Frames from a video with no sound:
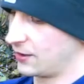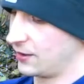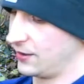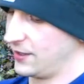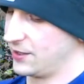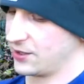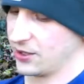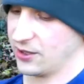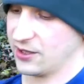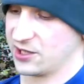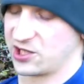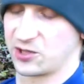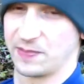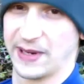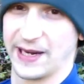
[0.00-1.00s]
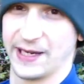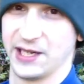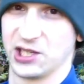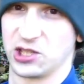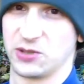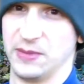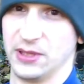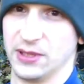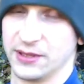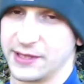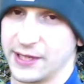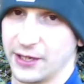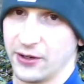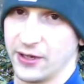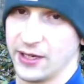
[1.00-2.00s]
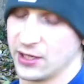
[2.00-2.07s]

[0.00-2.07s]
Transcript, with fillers: These are Spanish military